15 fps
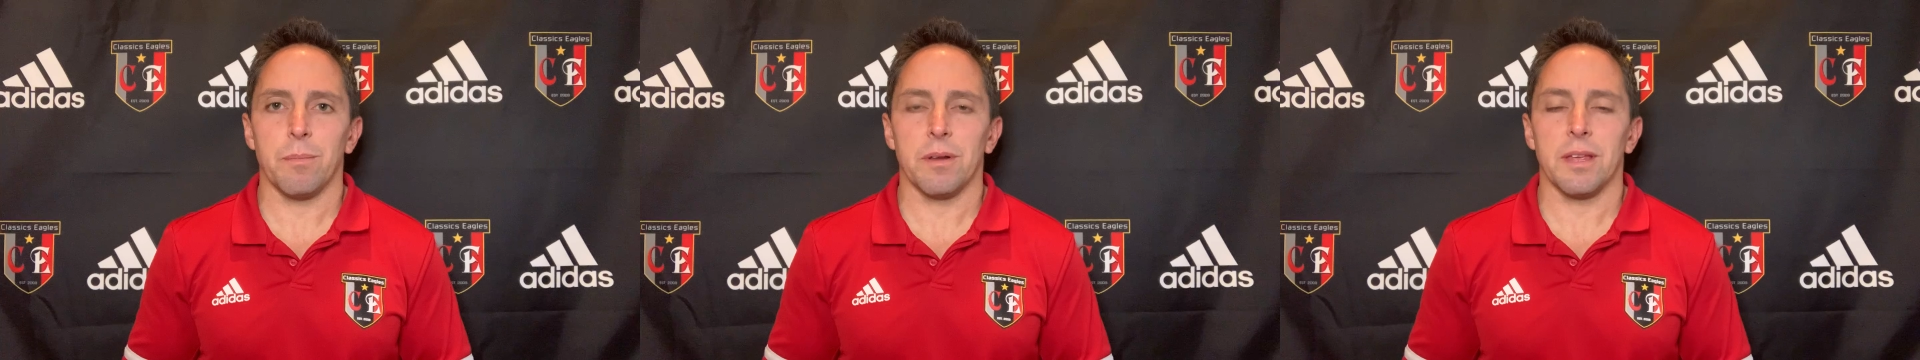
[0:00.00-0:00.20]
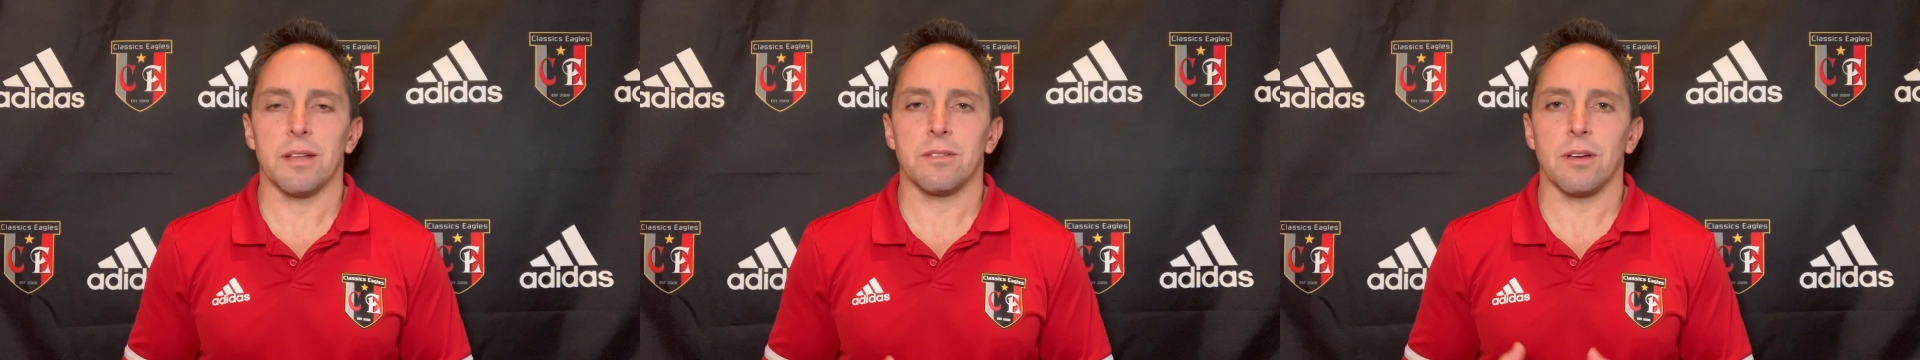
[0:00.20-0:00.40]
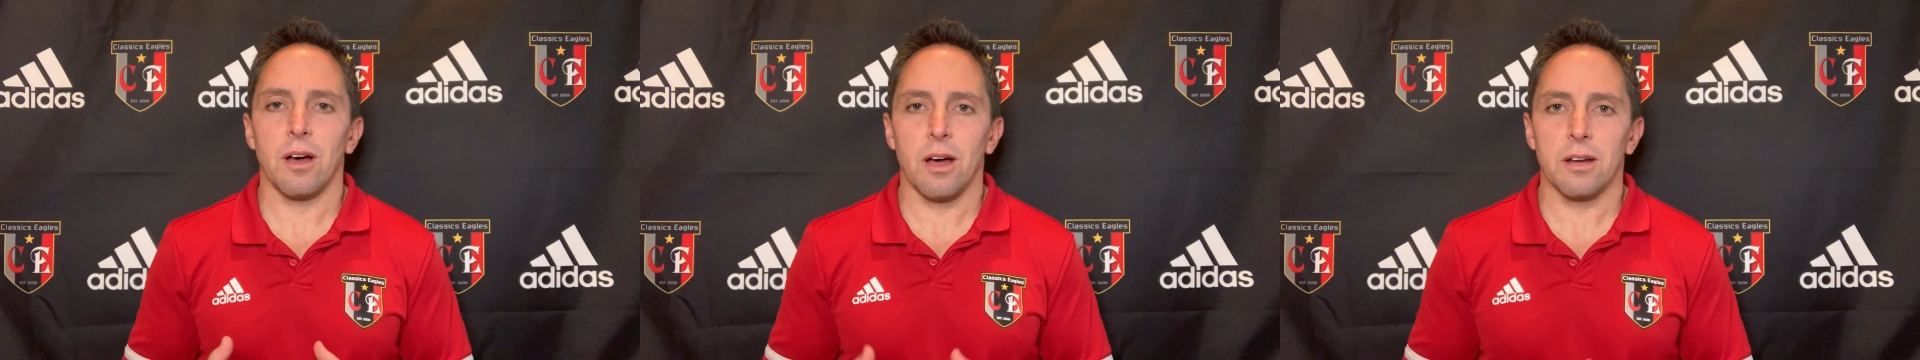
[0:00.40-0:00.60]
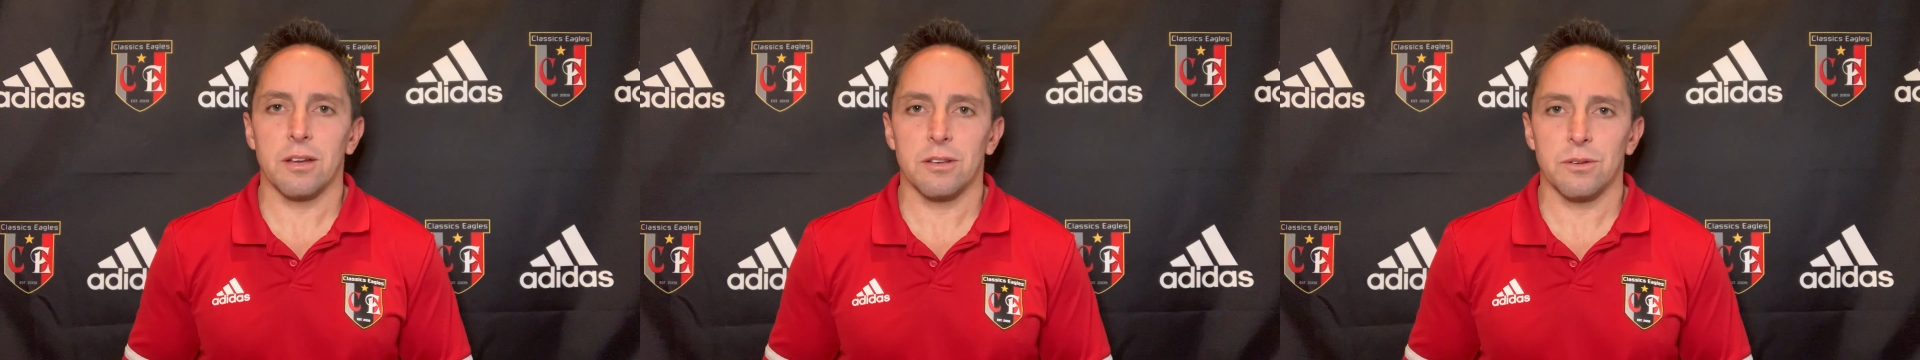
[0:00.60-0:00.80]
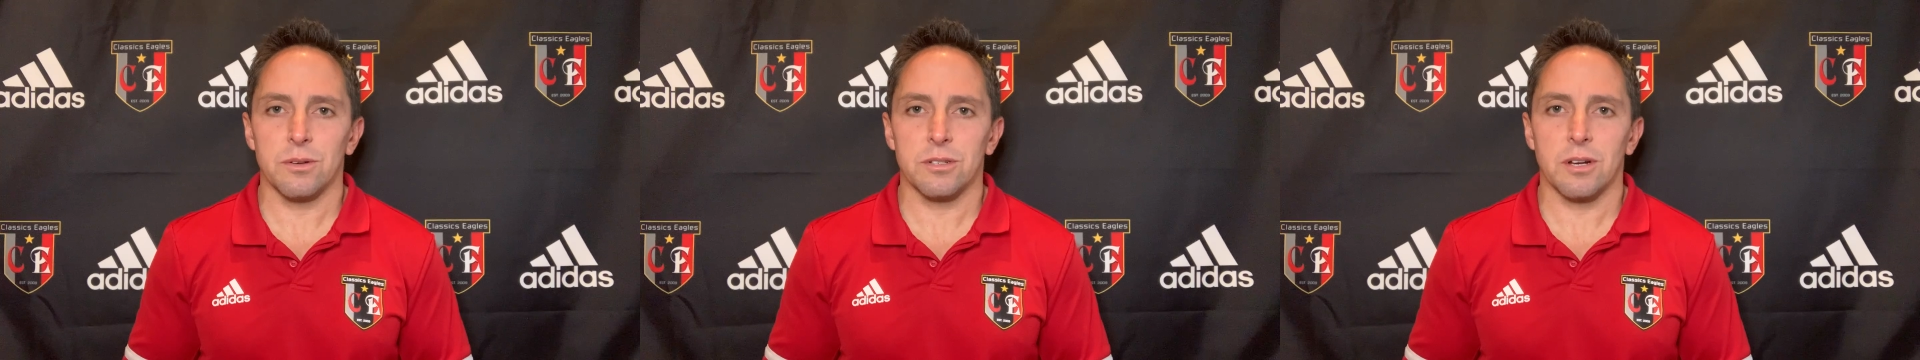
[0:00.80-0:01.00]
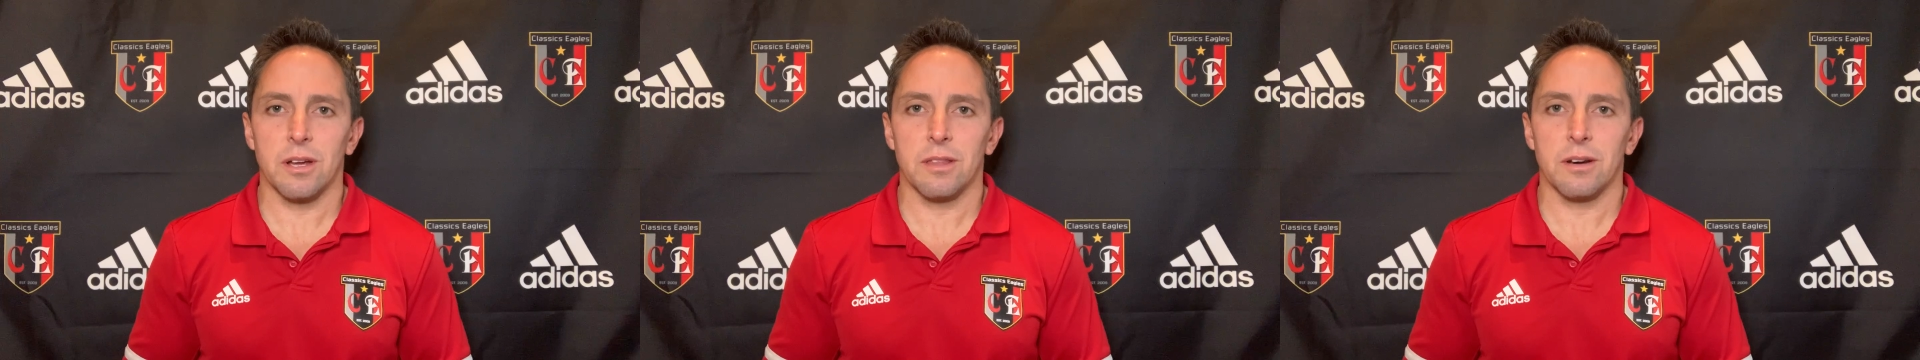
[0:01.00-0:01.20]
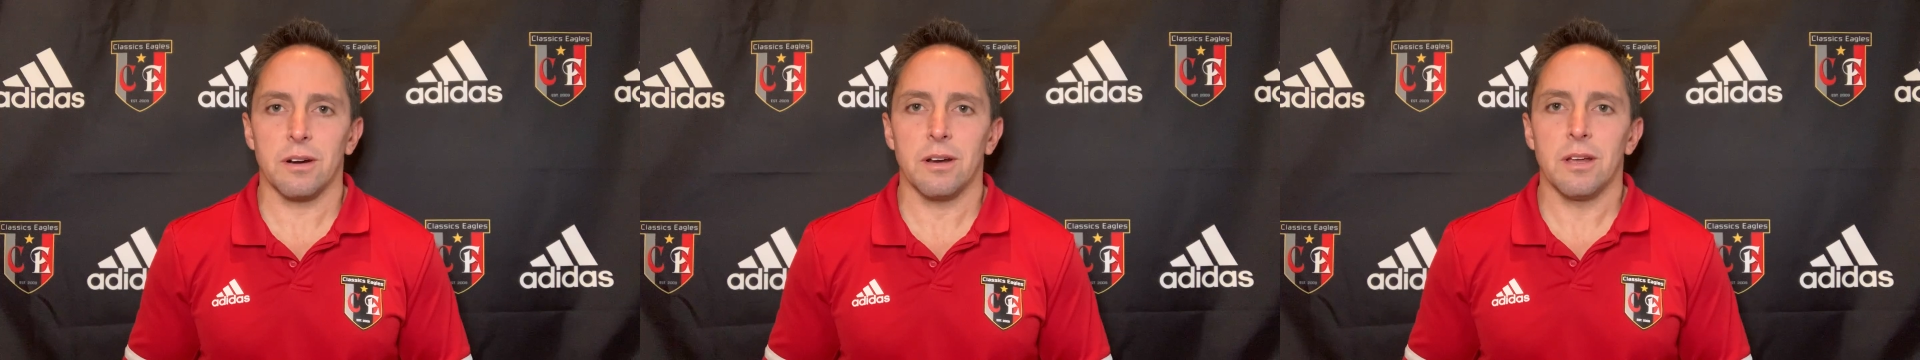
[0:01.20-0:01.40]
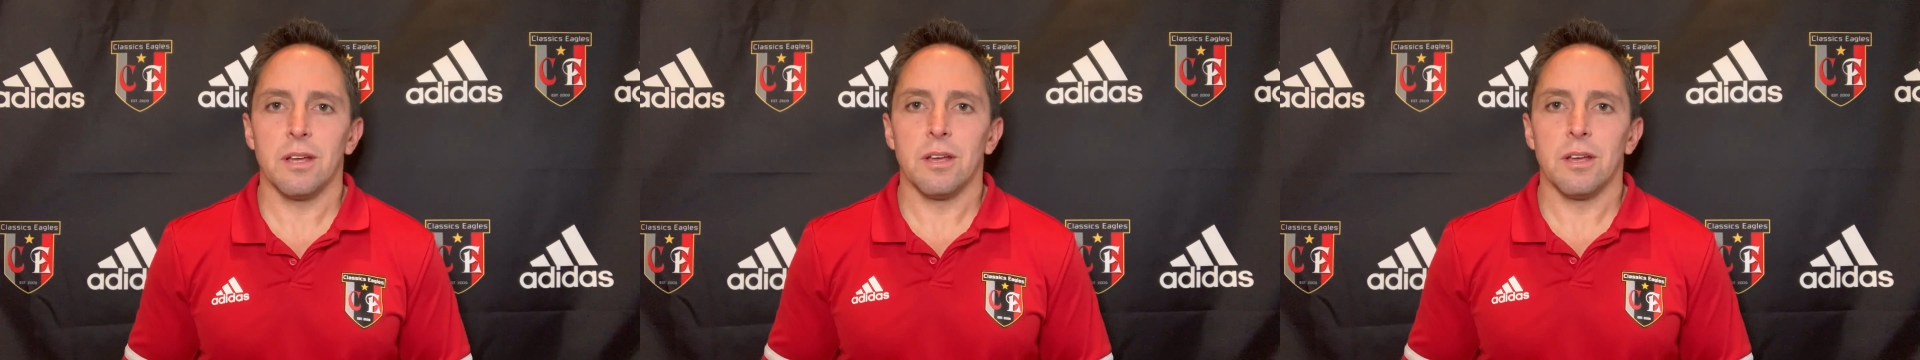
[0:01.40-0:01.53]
Are they talking to each other,